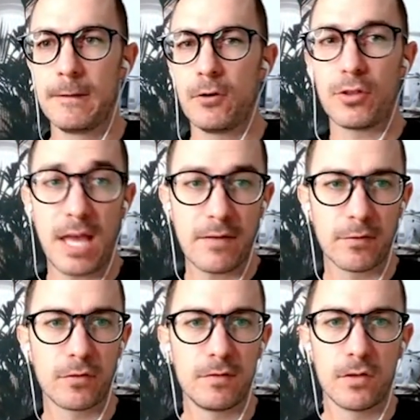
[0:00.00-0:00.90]
or they have a
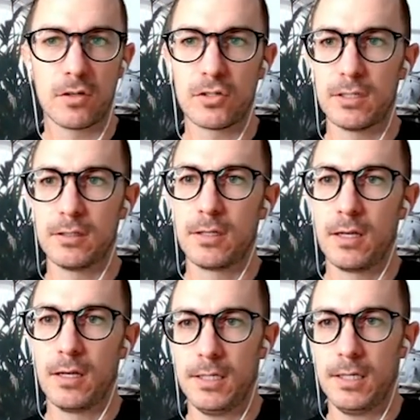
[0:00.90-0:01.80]
free version,
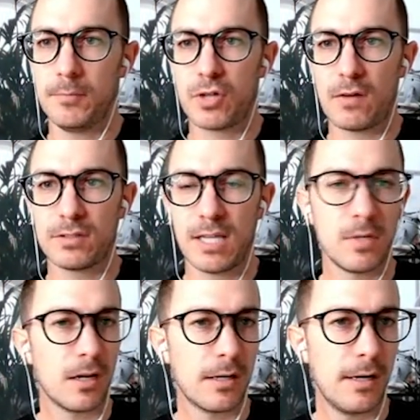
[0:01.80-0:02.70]

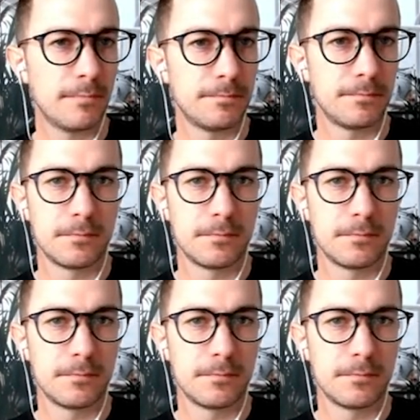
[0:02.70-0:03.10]
traveltime.com.